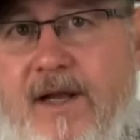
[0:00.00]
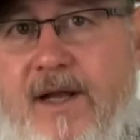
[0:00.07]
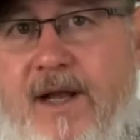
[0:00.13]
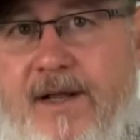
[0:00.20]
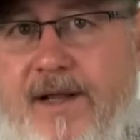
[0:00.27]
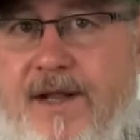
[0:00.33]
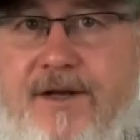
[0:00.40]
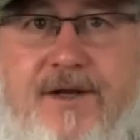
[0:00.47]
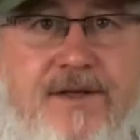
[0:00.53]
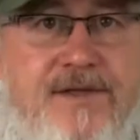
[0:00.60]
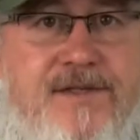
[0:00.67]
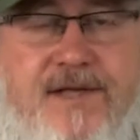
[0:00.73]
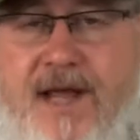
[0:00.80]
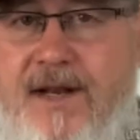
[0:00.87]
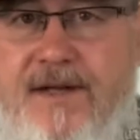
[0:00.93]
and then you can
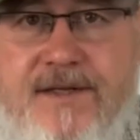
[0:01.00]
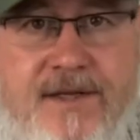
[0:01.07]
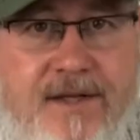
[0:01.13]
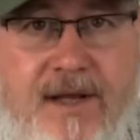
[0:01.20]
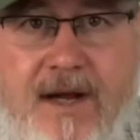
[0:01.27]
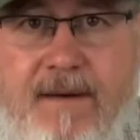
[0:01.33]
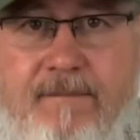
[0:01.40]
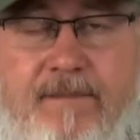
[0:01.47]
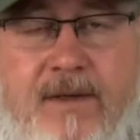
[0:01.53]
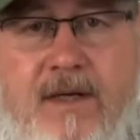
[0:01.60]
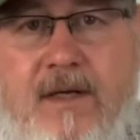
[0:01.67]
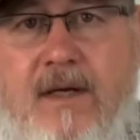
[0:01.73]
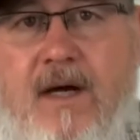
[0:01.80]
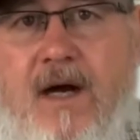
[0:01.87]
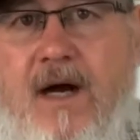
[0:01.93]
send it to them.
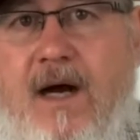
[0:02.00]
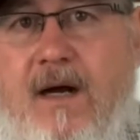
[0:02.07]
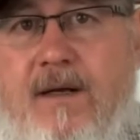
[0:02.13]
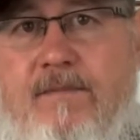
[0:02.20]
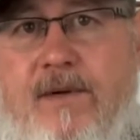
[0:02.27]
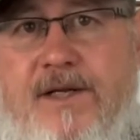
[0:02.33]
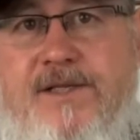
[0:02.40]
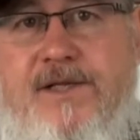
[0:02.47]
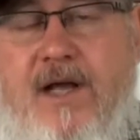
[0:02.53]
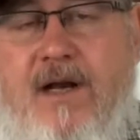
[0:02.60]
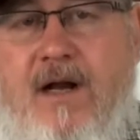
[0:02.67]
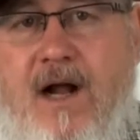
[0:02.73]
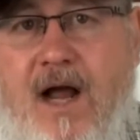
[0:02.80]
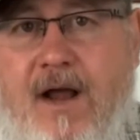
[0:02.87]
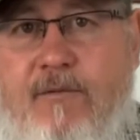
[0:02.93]
My son
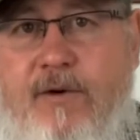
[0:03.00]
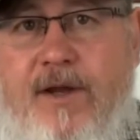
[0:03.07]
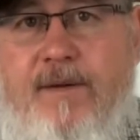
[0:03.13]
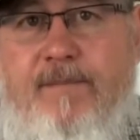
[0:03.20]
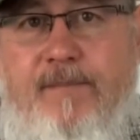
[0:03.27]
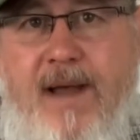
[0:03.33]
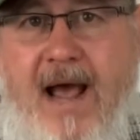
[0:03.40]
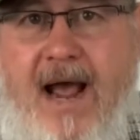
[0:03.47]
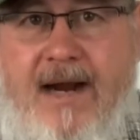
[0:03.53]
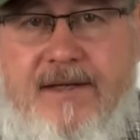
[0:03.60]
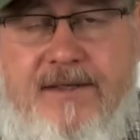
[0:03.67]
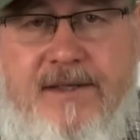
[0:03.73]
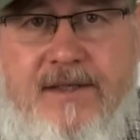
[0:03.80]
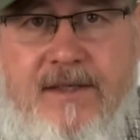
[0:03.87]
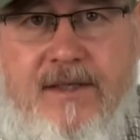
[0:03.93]
and I, we
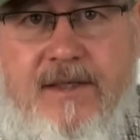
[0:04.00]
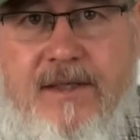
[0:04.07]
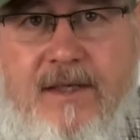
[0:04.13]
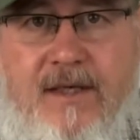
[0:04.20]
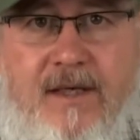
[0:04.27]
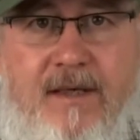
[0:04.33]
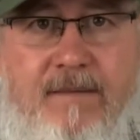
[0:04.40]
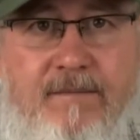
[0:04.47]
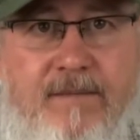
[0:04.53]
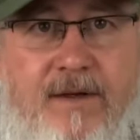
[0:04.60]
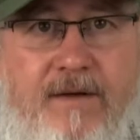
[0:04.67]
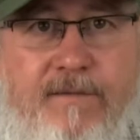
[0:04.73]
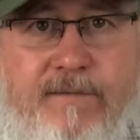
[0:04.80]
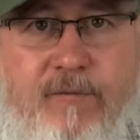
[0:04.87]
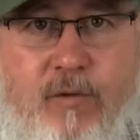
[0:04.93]
packed
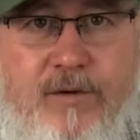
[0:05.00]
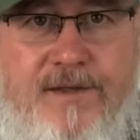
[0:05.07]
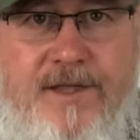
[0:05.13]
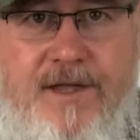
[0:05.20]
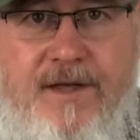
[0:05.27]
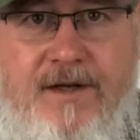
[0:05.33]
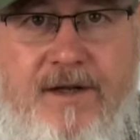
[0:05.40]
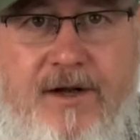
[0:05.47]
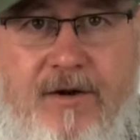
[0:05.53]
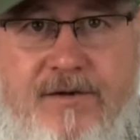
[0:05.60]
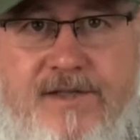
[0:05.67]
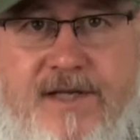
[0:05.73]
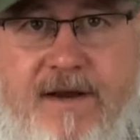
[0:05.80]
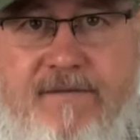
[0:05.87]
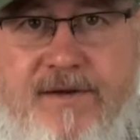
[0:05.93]

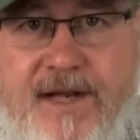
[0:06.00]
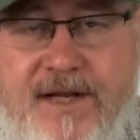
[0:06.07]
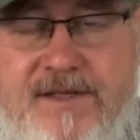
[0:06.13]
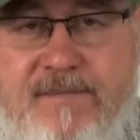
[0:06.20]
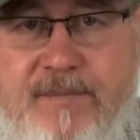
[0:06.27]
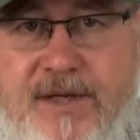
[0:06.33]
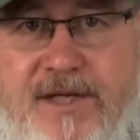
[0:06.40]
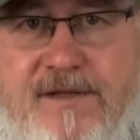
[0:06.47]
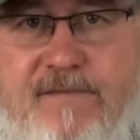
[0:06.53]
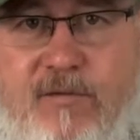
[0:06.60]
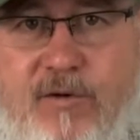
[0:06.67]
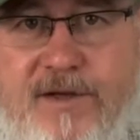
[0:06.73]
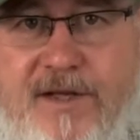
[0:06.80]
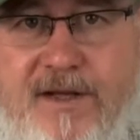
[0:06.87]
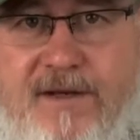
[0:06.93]
7 days apiece,
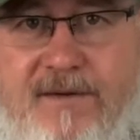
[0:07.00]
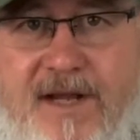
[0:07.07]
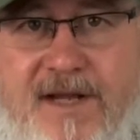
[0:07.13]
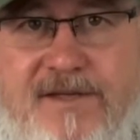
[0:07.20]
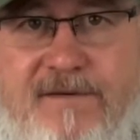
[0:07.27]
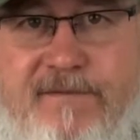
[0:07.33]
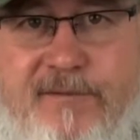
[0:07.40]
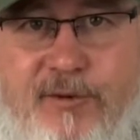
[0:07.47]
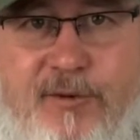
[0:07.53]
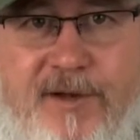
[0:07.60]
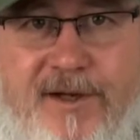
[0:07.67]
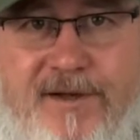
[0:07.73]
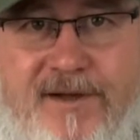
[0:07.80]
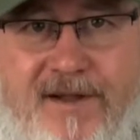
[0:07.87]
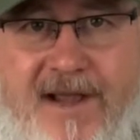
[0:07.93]
14 days of food
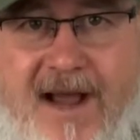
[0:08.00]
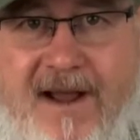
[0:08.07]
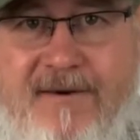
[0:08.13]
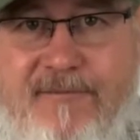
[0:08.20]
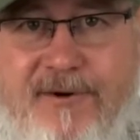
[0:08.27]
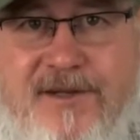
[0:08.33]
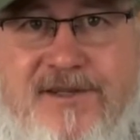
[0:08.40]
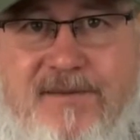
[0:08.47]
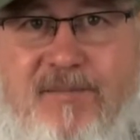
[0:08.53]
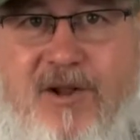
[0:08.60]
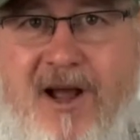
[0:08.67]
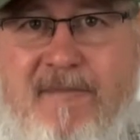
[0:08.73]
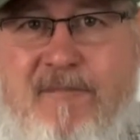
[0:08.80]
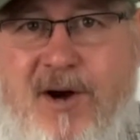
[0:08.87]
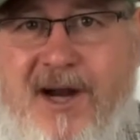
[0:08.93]
into that
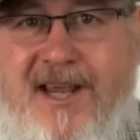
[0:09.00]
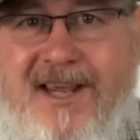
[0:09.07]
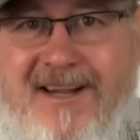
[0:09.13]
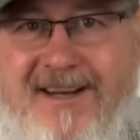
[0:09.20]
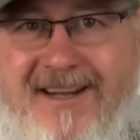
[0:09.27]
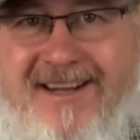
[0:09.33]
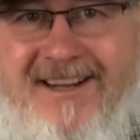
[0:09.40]
resupply bucket,